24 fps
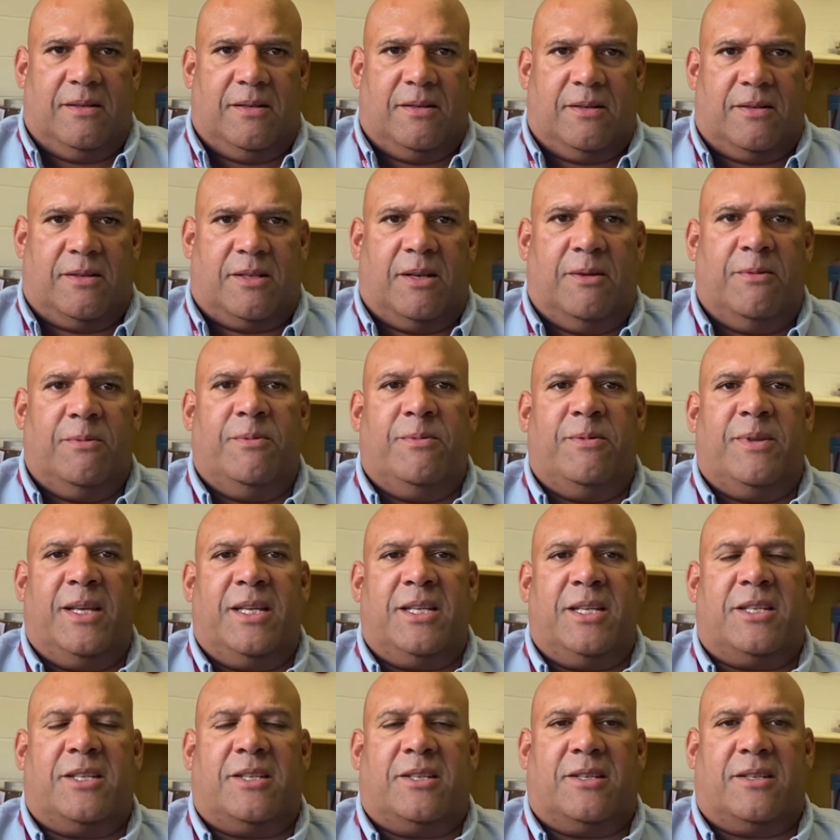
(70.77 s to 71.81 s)
So
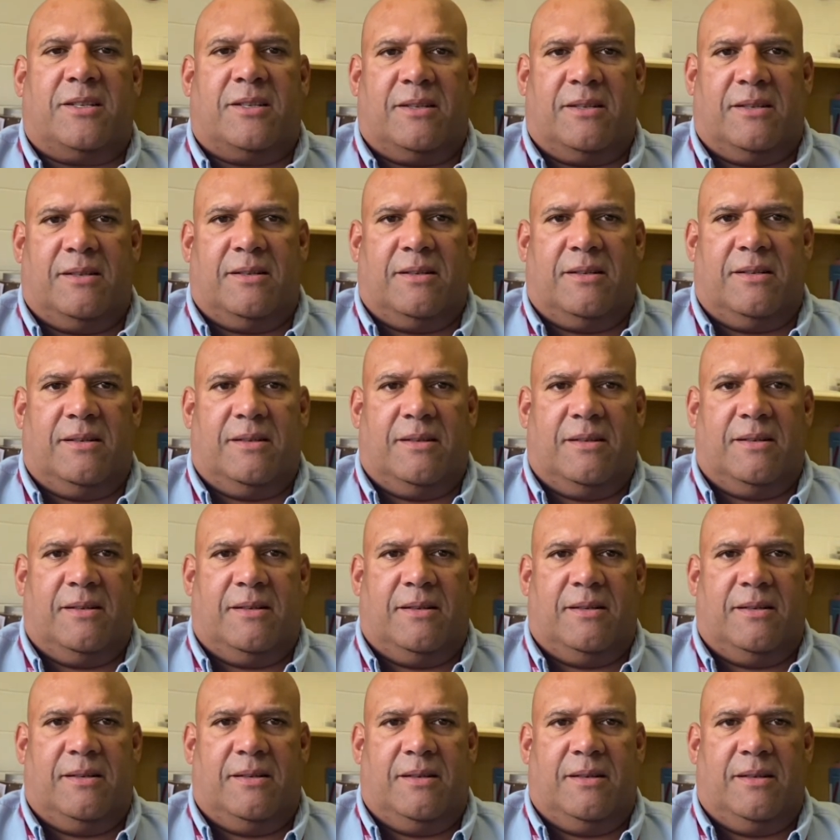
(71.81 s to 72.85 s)
this
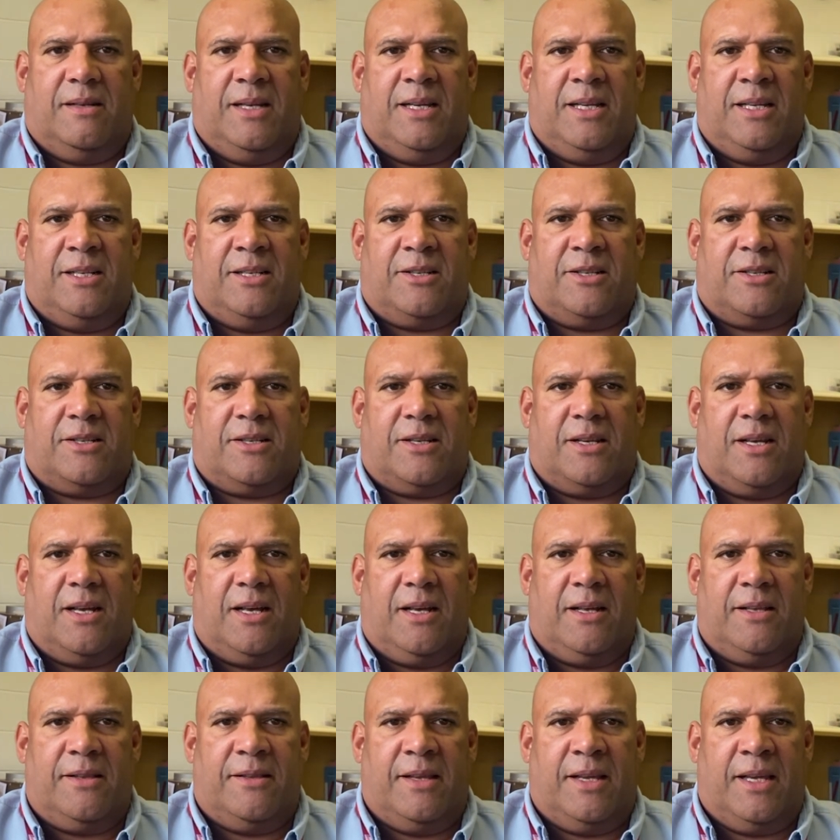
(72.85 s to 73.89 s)
is
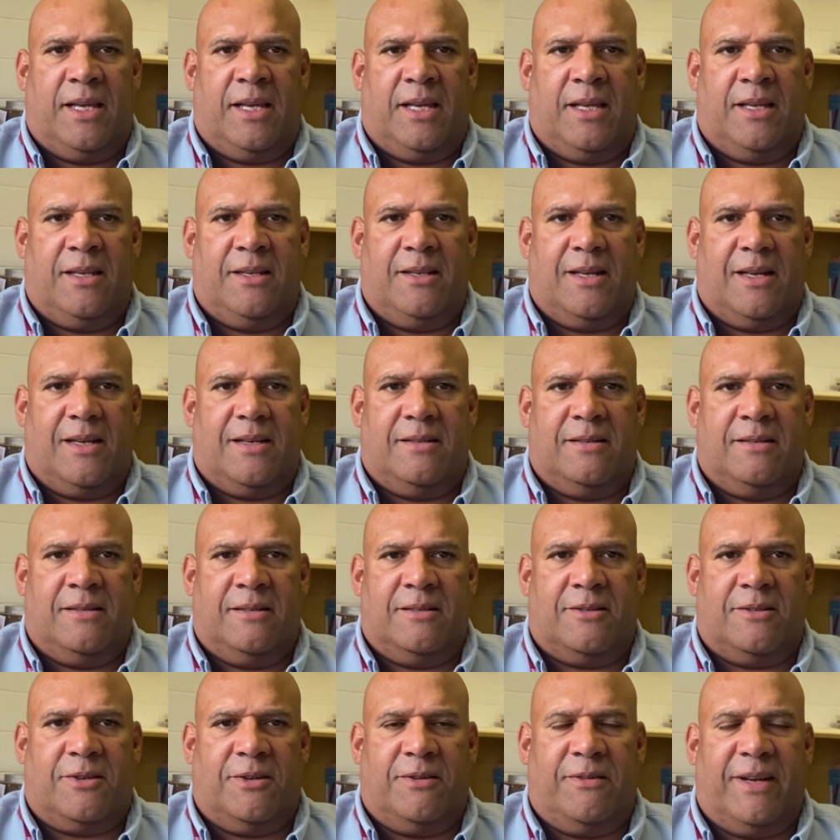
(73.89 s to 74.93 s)
the
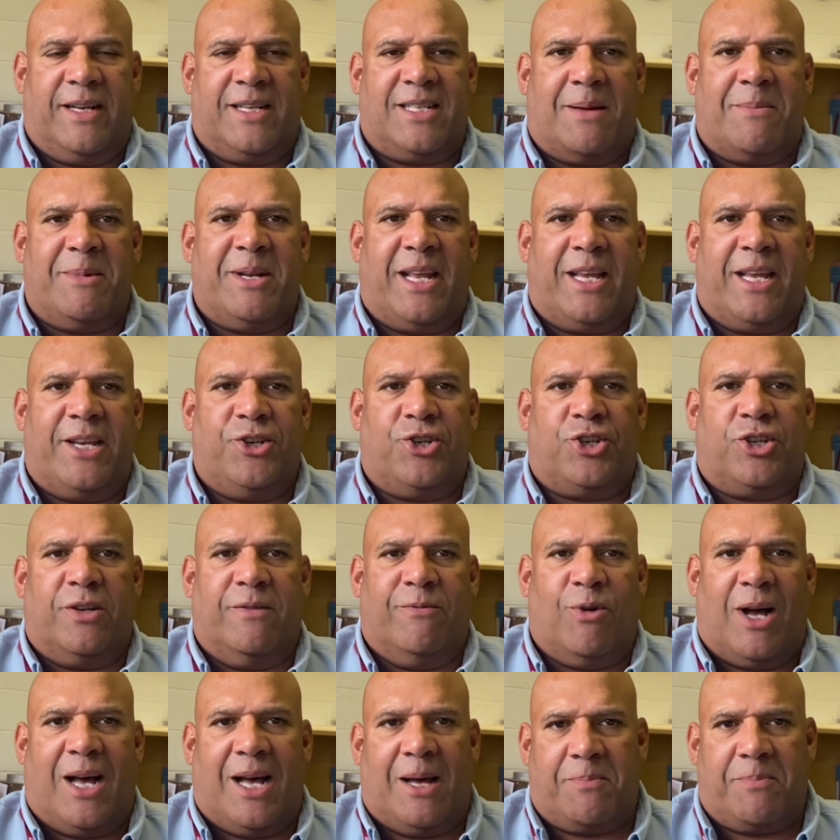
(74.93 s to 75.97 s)
sort of examination of
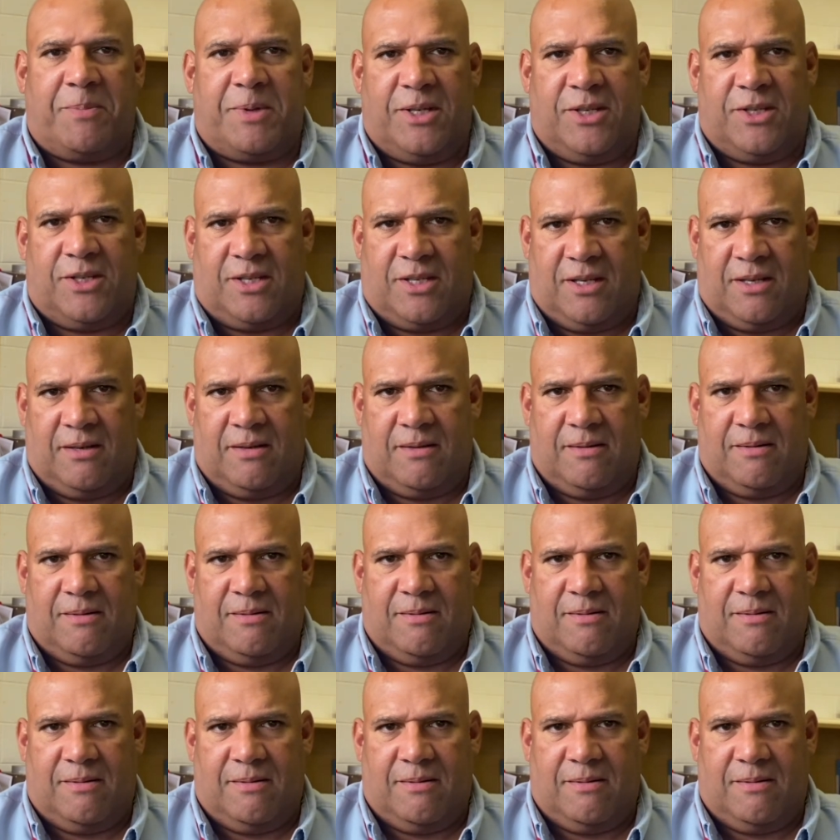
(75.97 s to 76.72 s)
what happens to